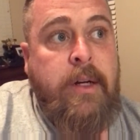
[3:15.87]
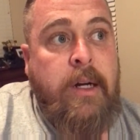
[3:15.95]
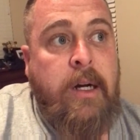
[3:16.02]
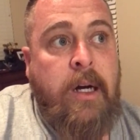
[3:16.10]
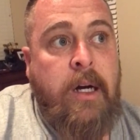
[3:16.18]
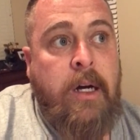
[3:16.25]

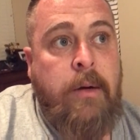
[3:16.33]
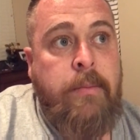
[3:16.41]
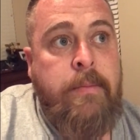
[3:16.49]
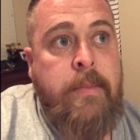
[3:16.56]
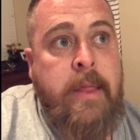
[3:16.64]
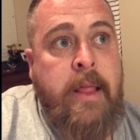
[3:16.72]
And
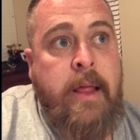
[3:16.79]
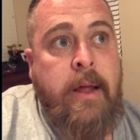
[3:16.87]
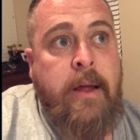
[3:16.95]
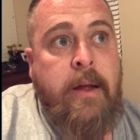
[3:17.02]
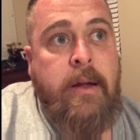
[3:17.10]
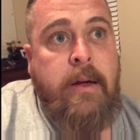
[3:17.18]

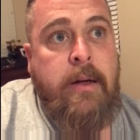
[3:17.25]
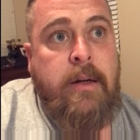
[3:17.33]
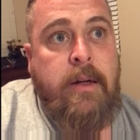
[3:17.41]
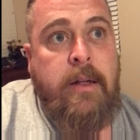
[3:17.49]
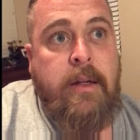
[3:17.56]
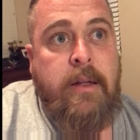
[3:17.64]

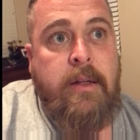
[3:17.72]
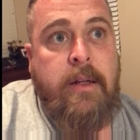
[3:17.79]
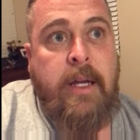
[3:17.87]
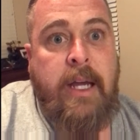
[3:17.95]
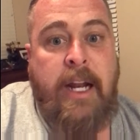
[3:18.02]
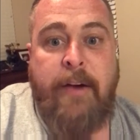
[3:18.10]

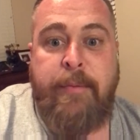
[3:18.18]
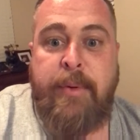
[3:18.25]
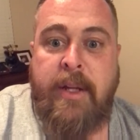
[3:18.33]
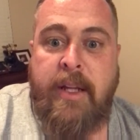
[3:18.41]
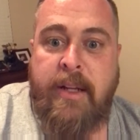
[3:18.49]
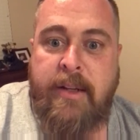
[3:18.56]
I've
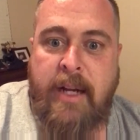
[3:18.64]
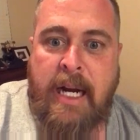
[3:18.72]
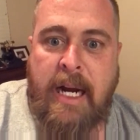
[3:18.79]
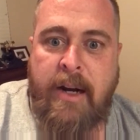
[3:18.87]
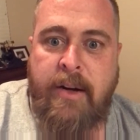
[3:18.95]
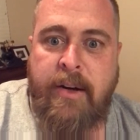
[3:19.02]
been getting
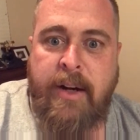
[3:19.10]
tired,